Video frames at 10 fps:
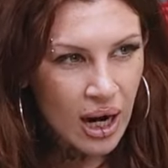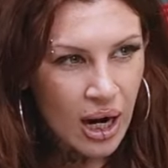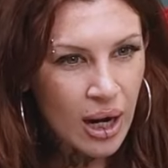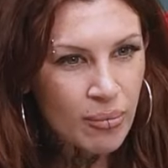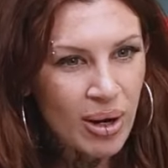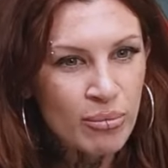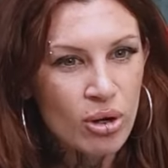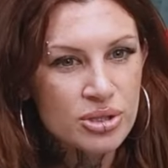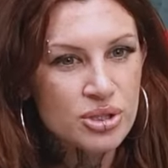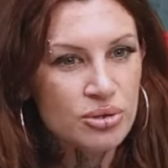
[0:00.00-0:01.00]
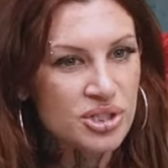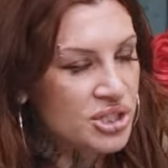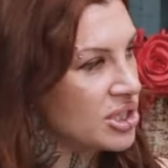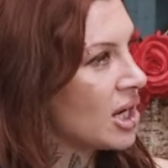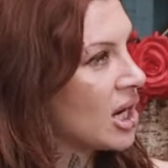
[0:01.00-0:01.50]
I'm also
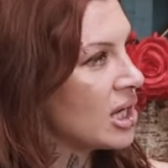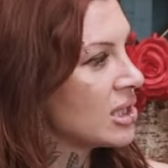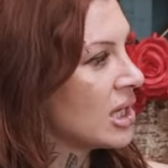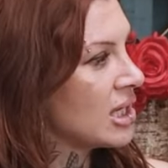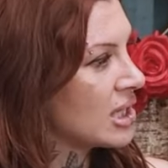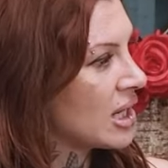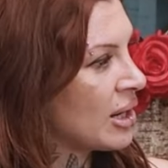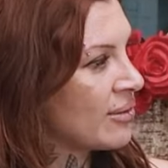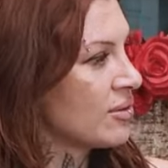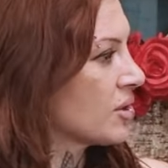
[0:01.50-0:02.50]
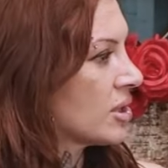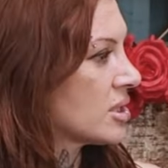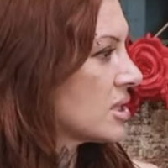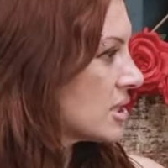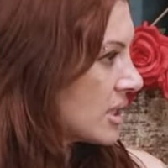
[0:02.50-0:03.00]
just not like I have nothing to
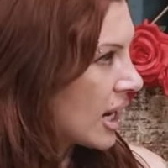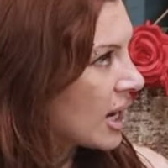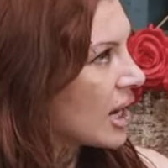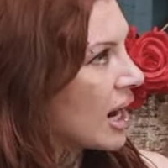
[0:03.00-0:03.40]
say.